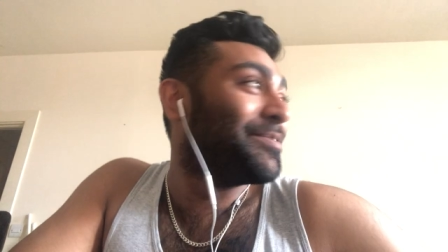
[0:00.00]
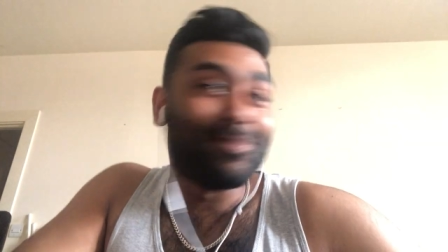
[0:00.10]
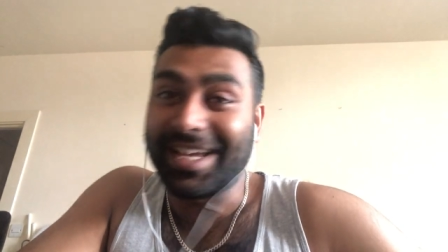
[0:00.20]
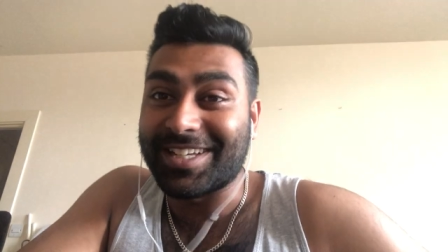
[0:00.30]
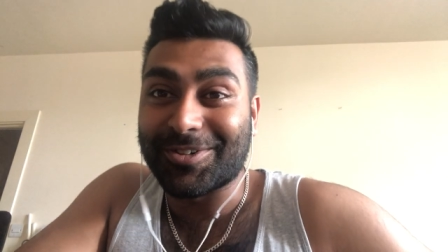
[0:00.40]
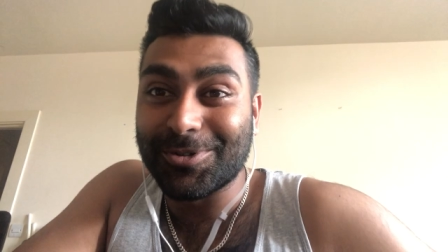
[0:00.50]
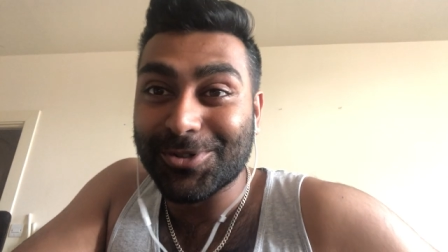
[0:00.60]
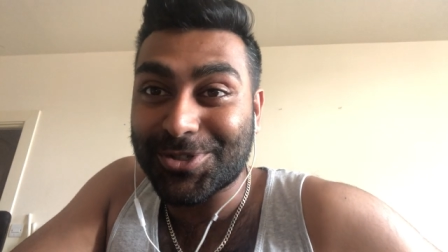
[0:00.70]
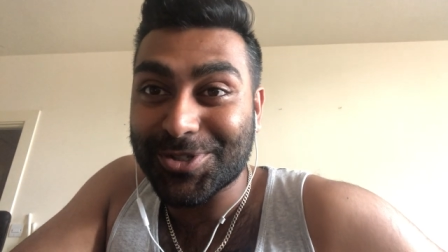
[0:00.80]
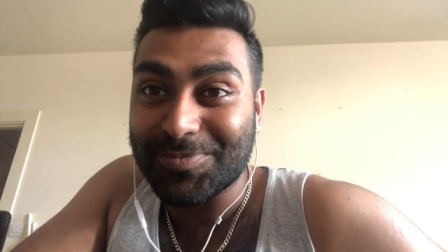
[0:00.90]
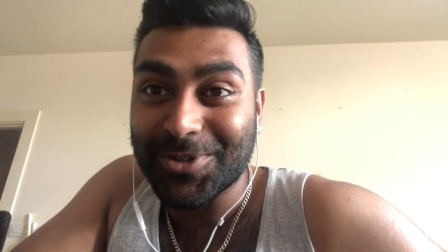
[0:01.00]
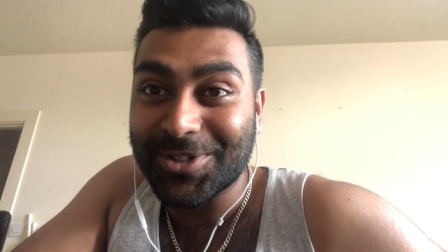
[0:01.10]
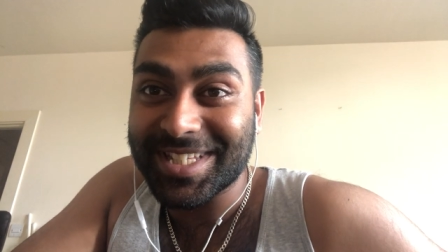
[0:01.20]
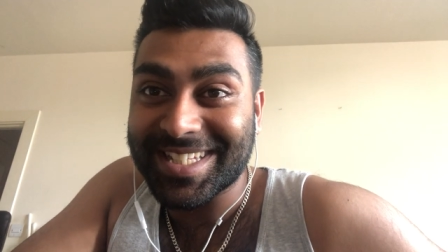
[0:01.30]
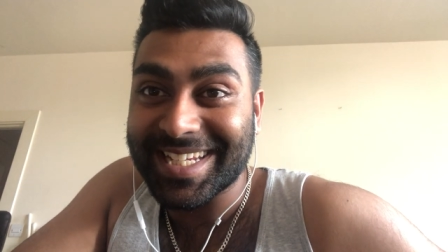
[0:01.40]
Mate, gorgeous
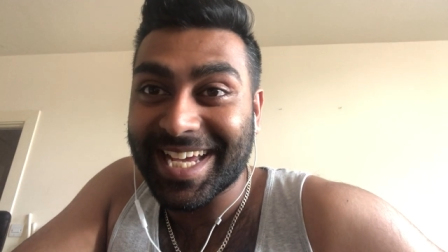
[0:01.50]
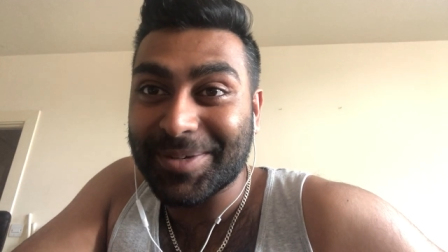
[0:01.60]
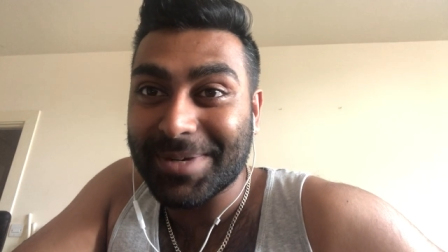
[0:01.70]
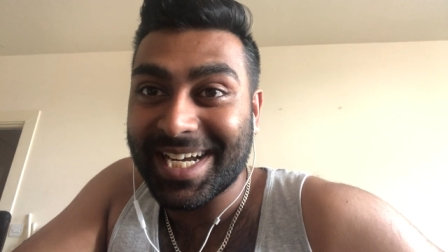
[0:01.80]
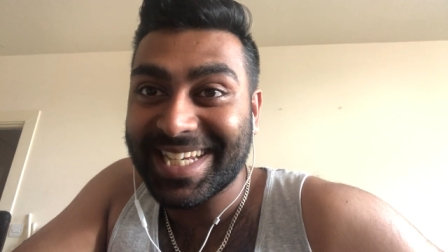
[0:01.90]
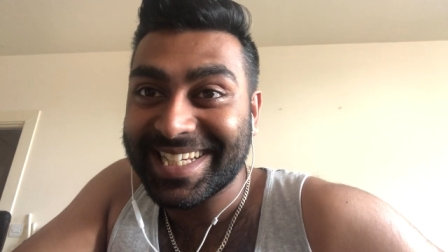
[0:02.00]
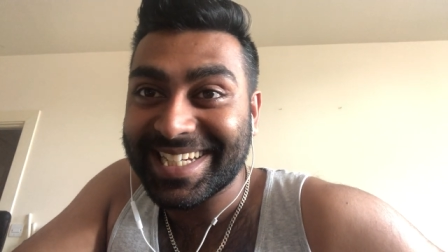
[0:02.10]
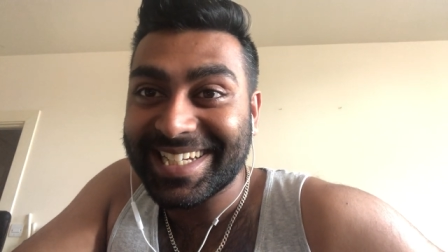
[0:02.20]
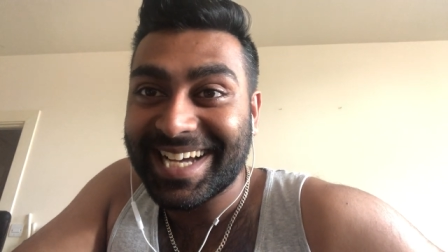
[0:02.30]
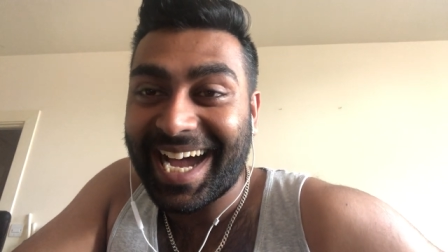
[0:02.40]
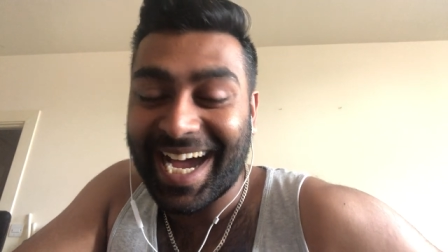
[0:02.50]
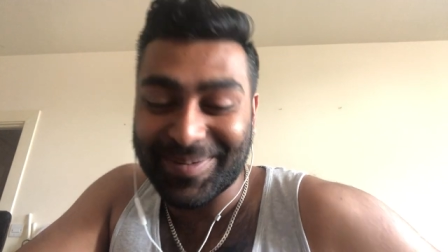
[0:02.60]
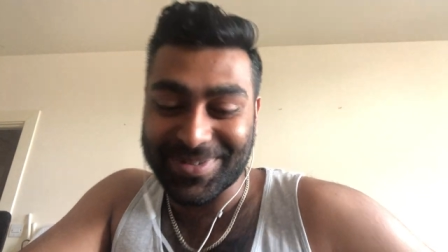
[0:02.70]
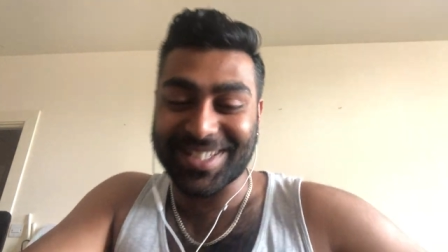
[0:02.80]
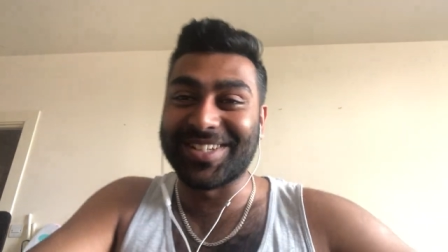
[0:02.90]
morning today, weren't it?
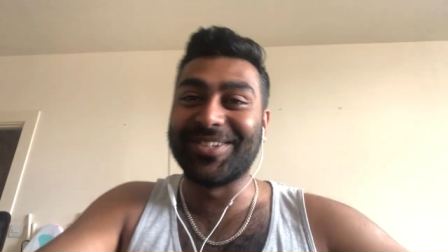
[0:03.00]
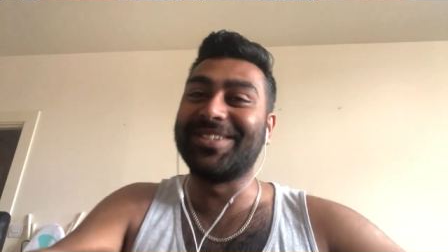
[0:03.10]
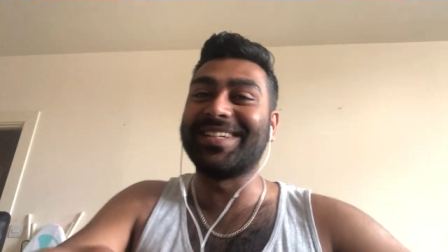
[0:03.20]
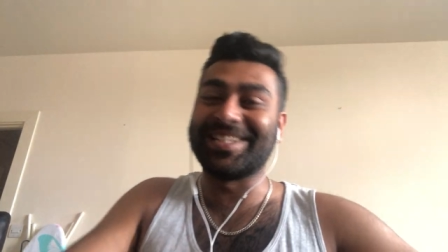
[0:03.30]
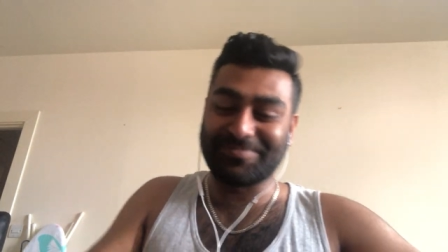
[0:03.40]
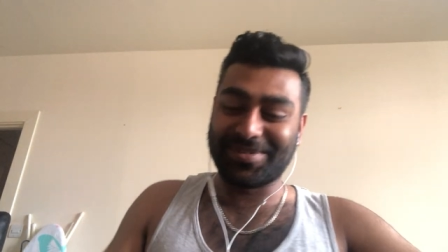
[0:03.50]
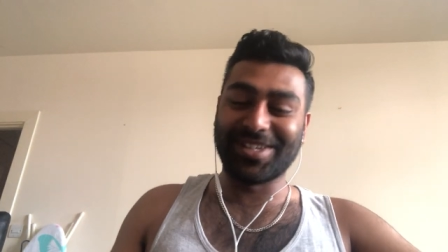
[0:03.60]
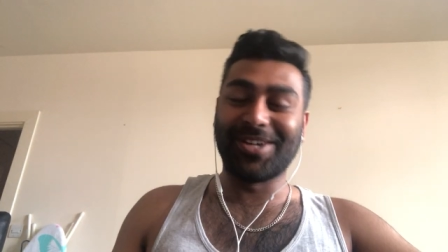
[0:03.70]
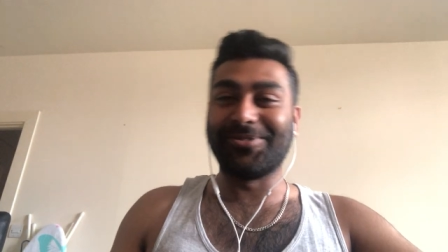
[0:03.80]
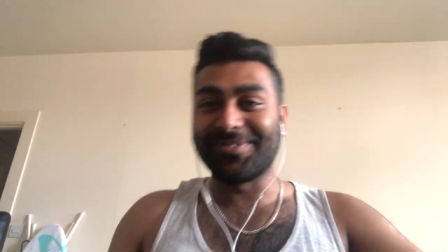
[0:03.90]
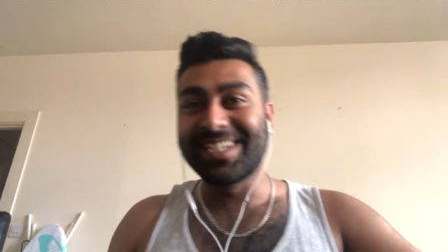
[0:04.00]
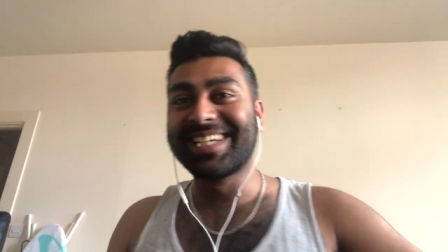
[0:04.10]
Absolutely beaut.